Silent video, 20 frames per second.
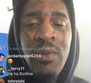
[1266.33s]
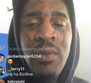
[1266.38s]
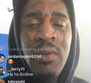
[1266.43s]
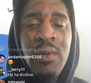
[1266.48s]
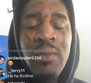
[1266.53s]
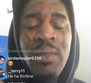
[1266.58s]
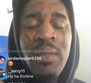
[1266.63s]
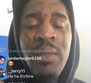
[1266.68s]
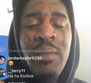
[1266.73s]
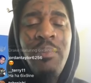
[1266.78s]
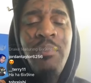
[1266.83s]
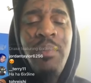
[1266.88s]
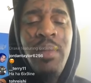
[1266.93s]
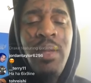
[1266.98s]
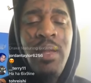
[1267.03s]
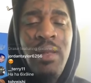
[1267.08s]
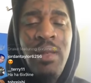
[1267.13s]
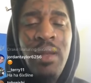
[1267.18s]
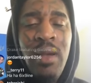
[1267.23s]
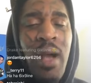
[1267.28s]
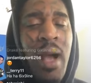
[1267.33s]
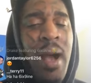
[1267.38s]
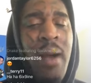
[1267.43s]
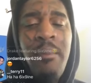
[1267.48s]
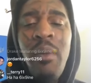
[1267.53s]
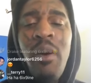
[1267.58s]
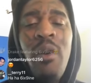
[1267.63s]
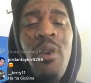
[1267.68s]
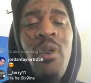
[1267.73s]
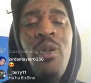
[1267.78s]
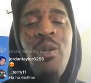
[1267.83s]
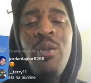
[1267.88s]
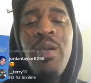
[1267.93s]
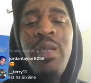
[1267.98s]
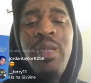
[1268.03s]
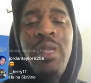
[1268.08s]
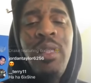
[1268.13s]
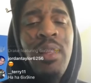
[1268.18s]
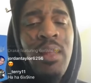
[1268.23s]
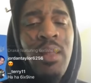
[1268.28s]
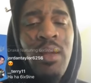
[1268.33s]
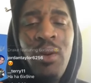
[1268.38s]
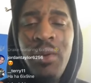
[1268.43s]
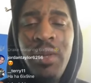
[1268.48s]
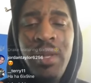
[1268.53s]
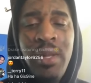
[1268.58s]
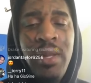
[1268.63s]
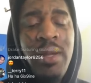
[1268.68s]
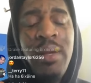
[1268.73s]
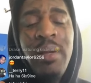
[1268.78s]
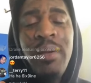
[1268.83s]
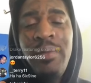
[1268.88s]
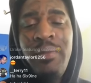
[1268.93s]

the minute I'm already loaded up,